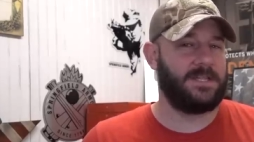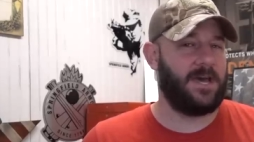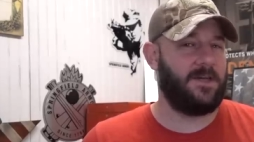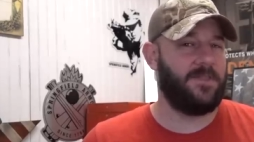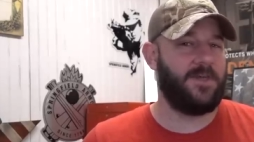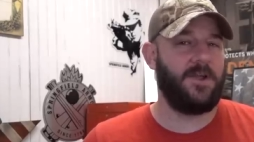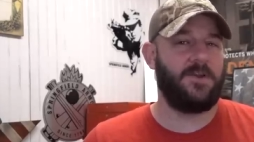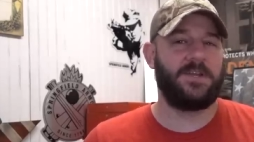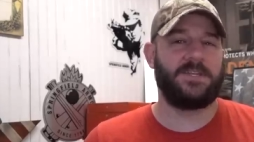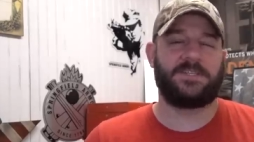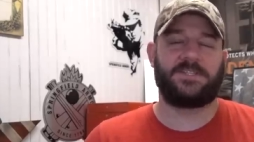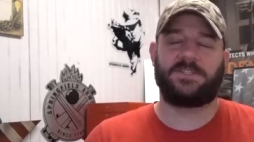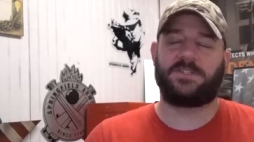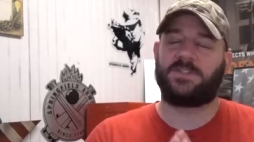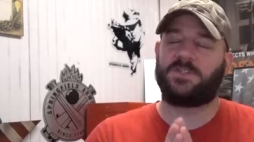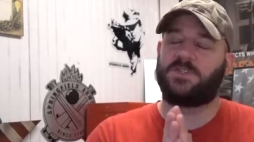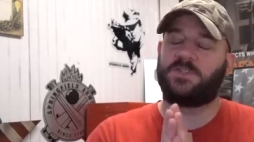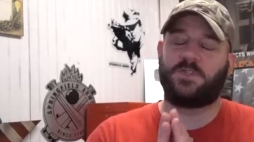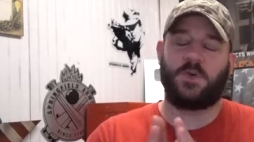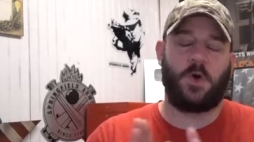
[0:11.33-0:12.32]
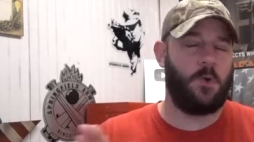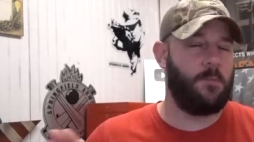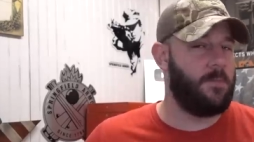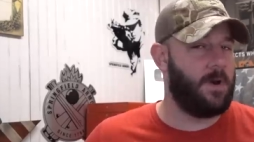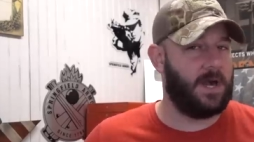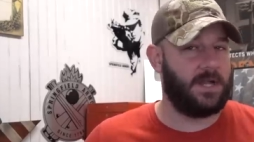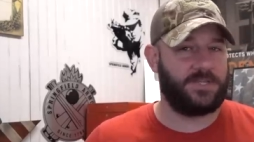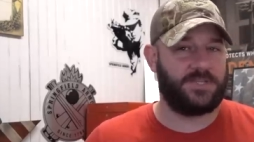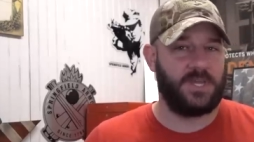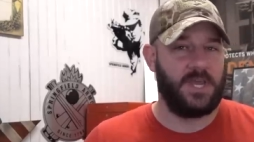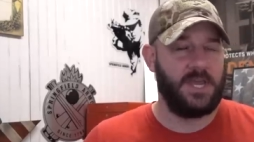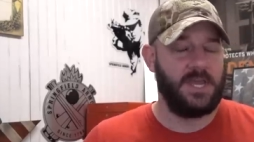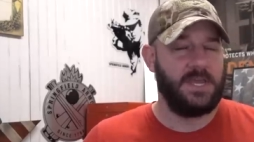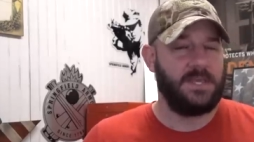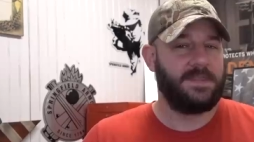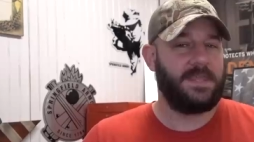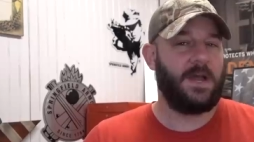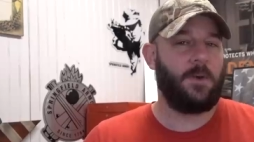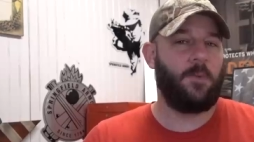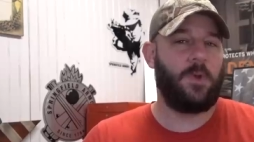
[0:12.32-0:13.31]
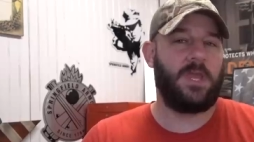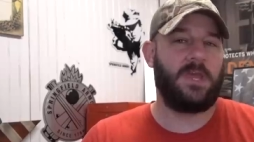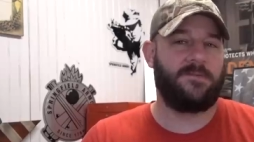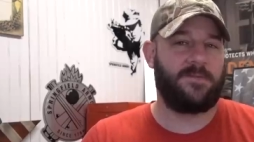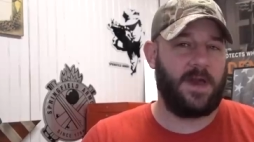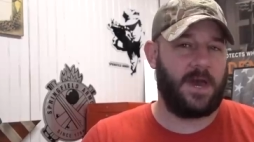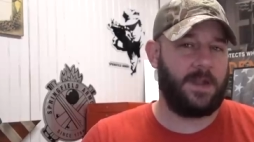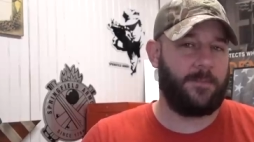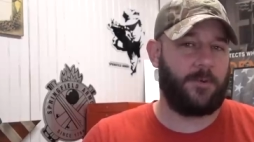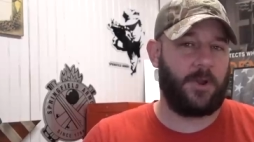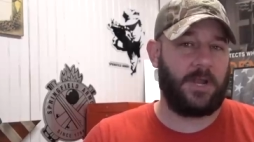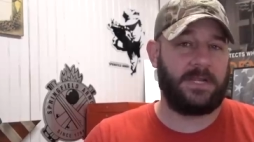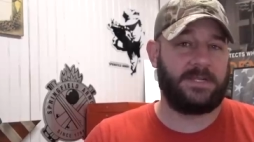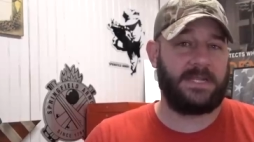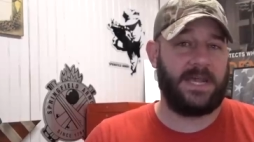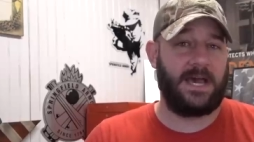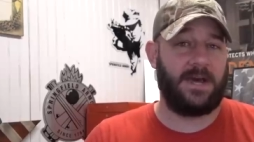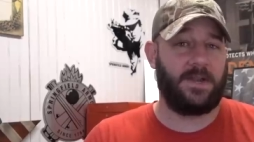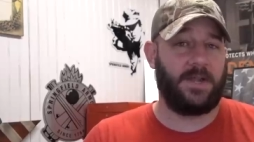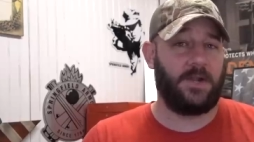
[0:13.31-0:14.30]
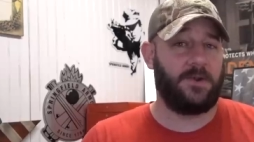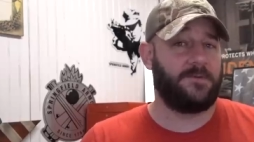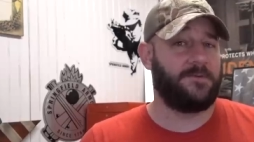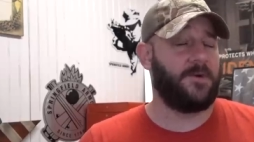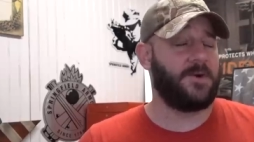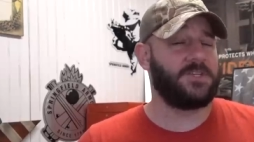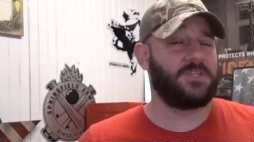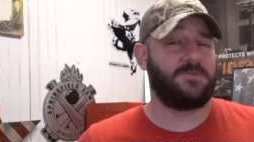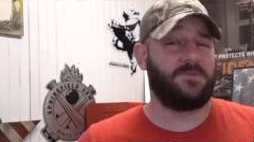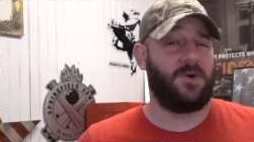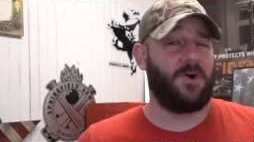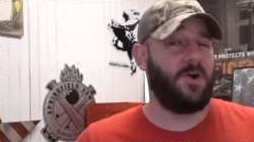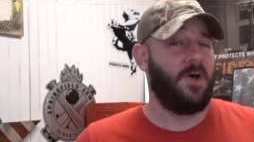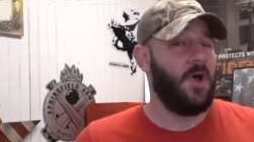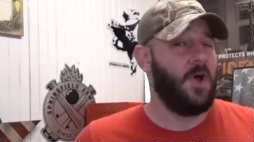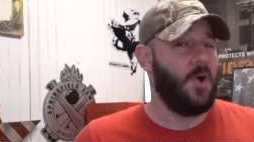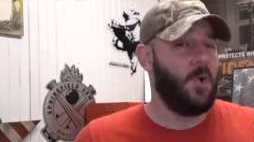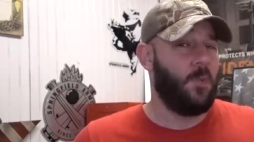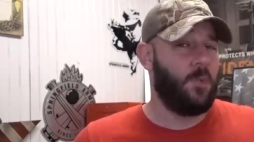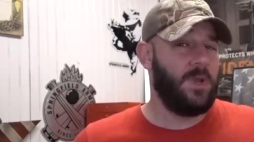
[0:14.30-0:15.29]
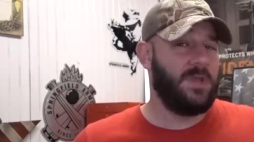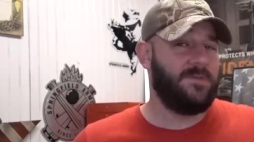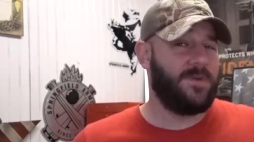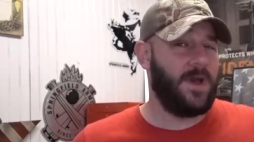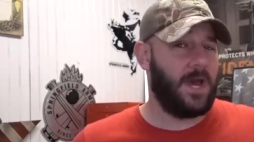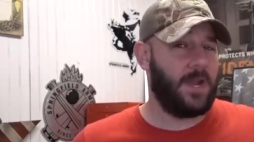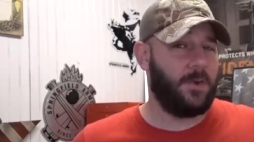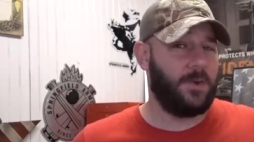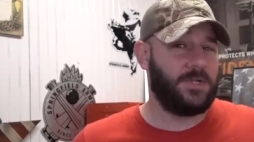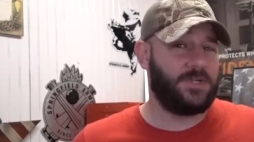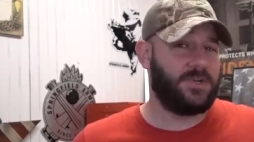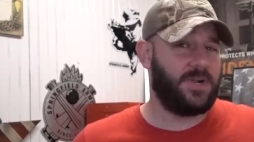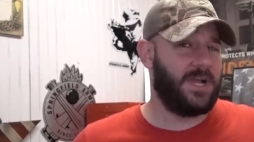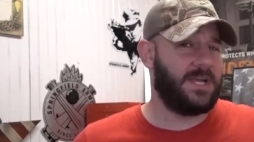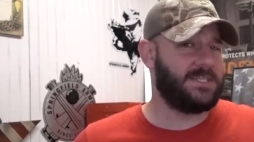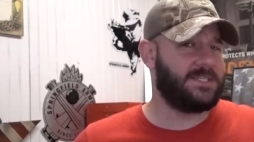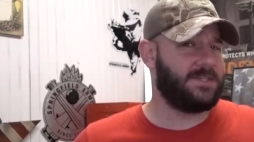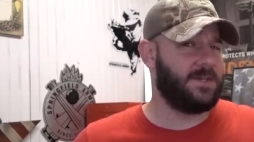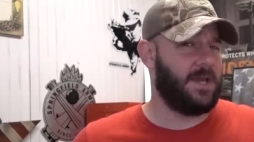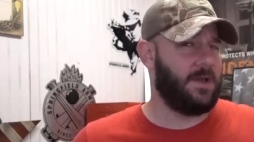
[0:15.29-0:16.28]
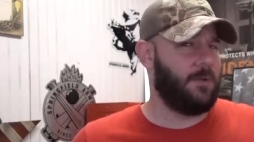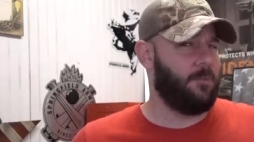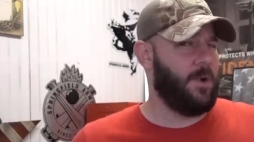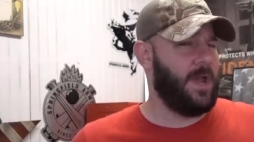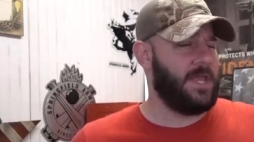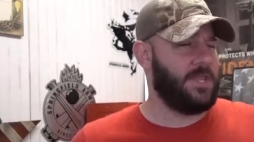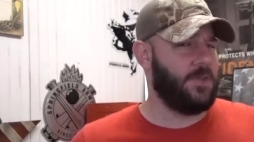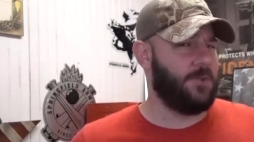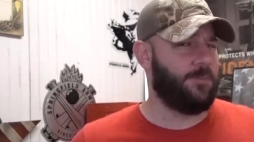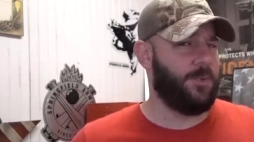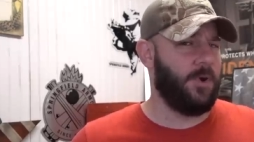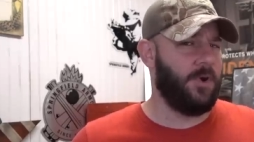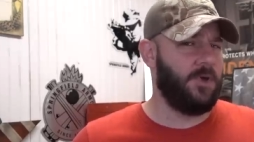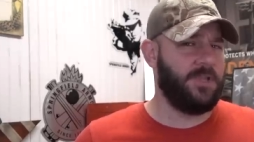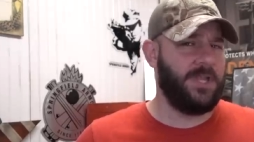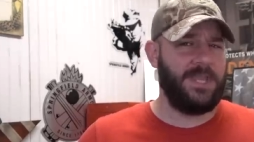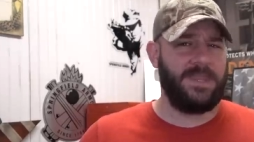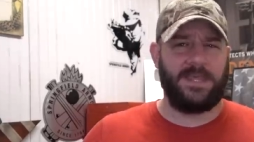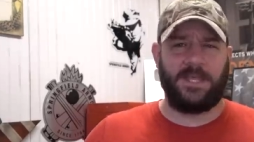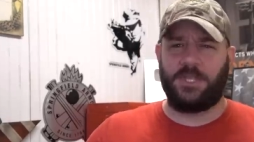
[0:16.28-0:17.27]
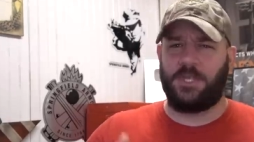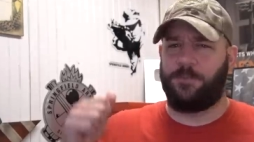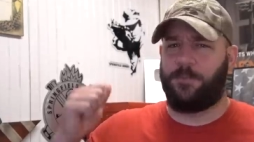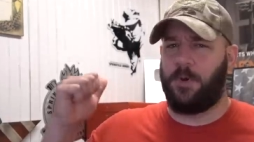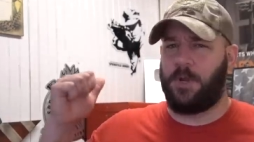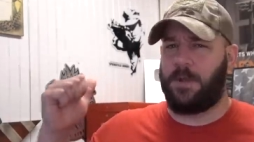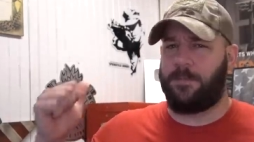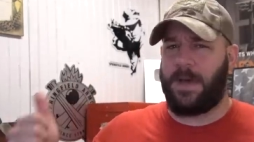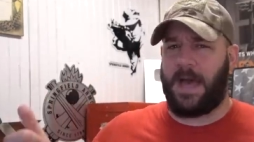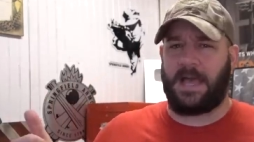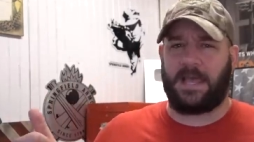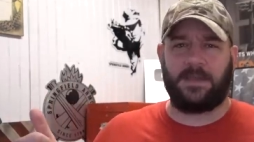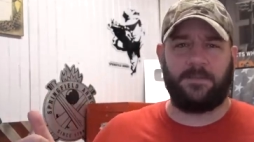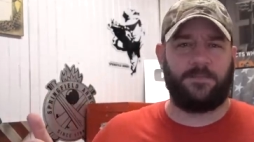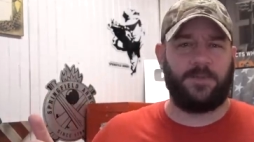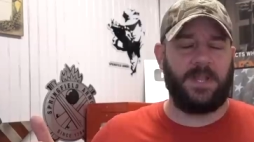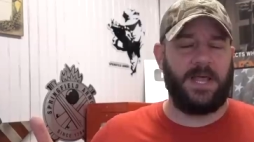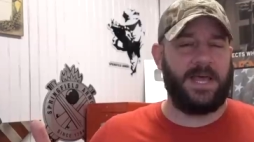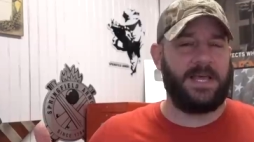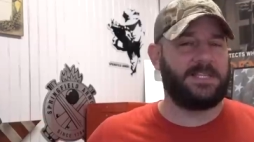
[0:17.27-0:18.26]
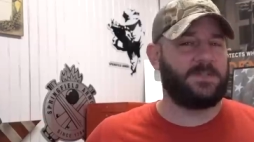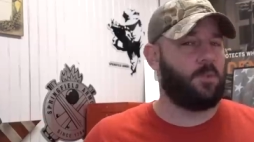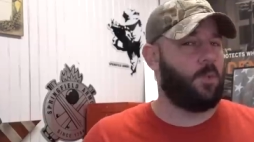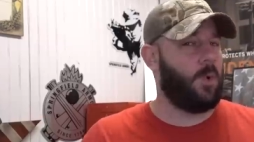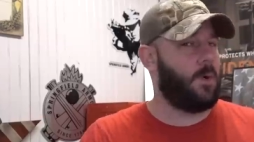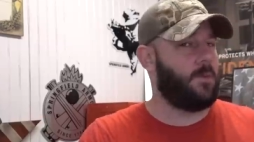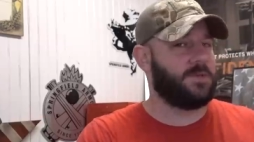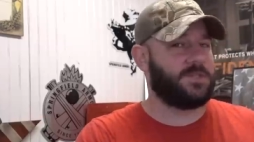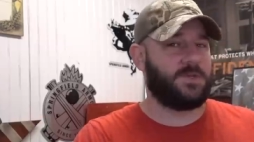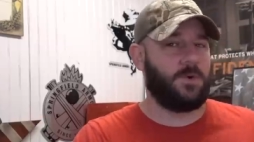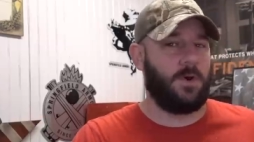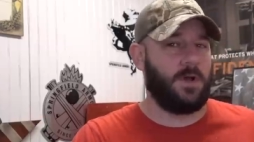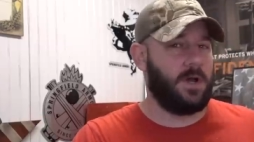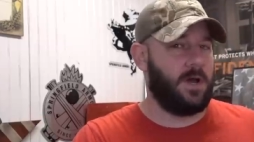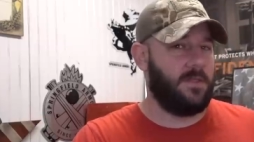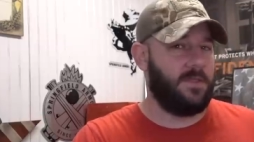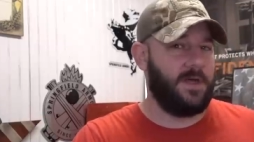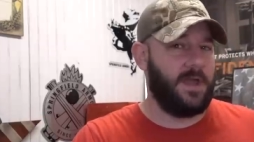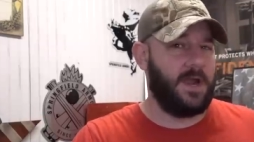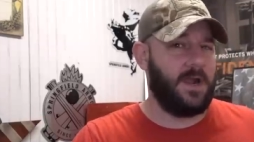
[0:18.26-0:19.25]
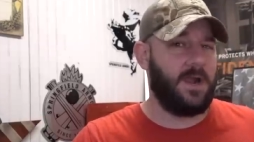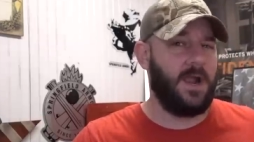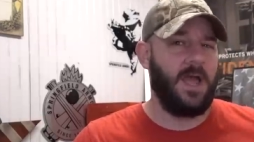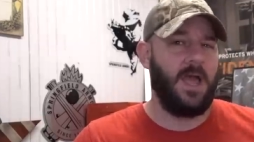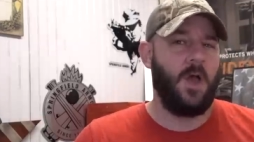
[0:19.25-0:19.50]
Now, there is so much that we have got to break down here. First of all, we've got to address wait, you pulled it, then you put it back in place. What was going on there?